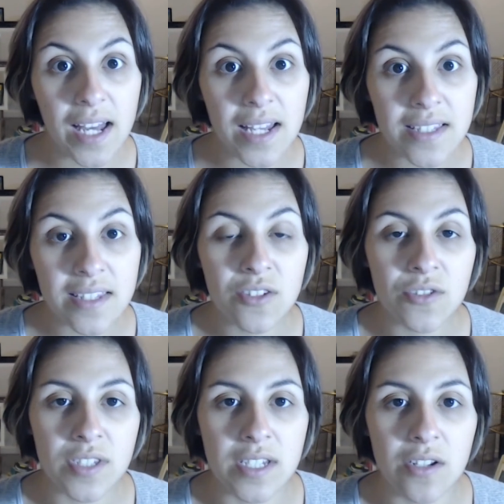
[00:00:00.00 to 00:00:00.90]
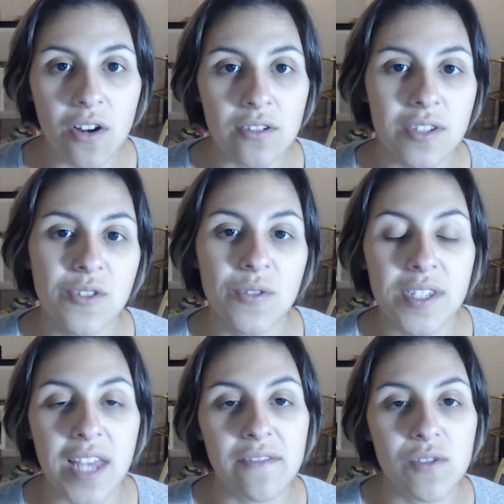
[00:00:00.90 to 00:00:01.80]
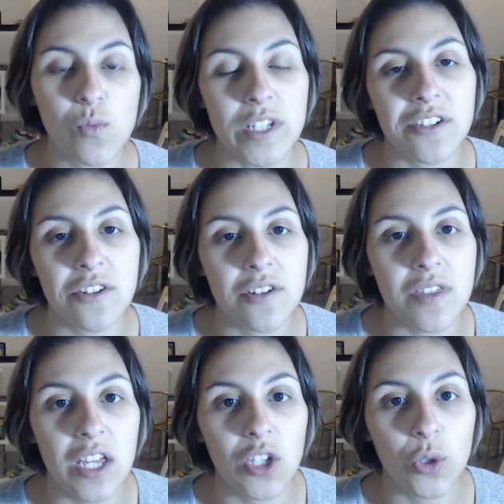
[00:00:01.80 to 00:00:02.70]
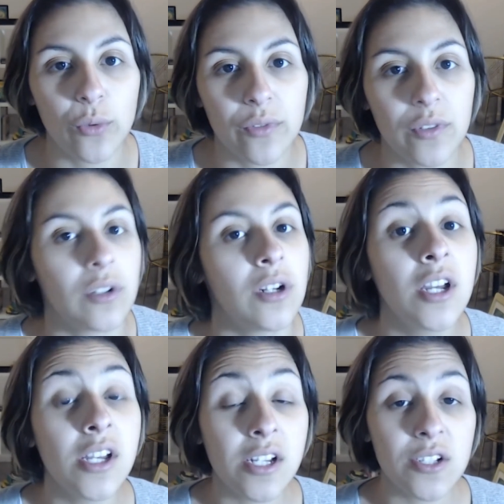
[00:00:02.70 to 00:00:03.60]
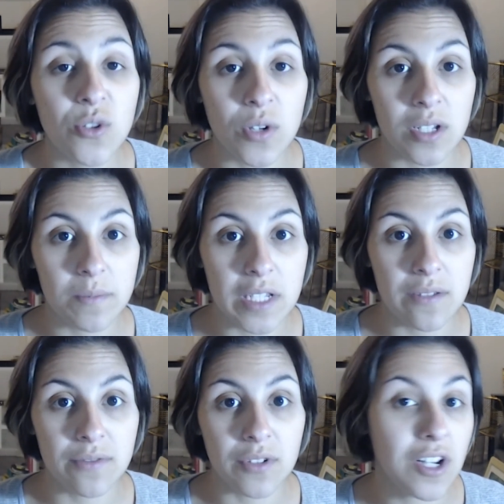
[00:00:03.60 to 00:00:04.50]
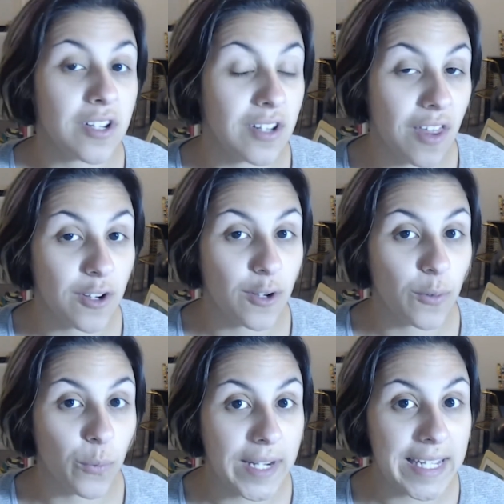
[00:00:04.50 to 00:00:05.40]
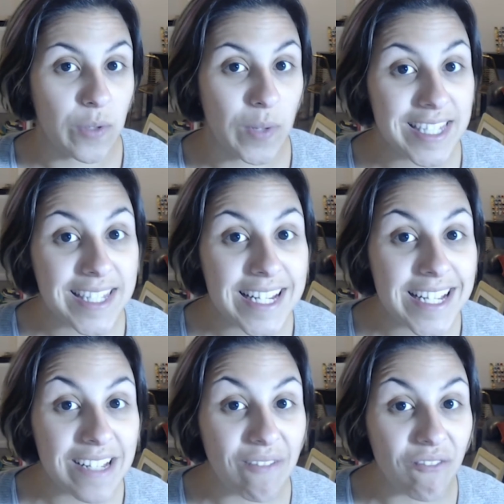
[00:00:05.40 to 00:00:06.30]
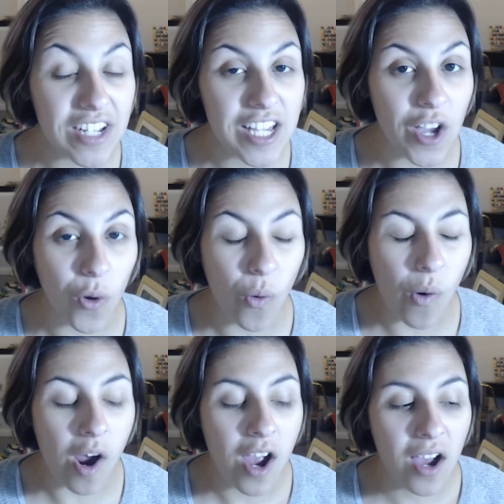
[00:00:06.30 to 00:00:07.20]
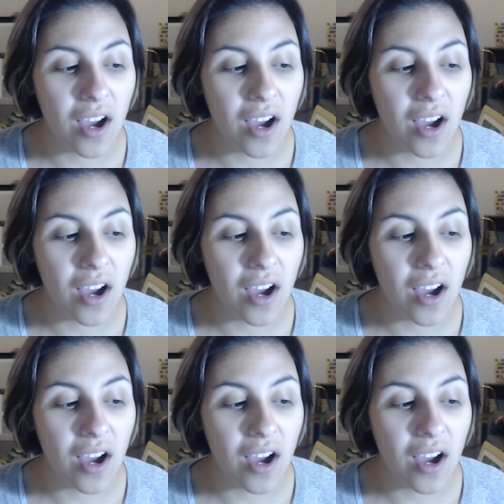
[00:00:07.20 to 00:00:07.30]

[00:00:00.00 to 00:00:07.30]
Hey guys, it's Christine, also known as Ivy Winter. Thank you for joining me for another Wedding Wednesday video.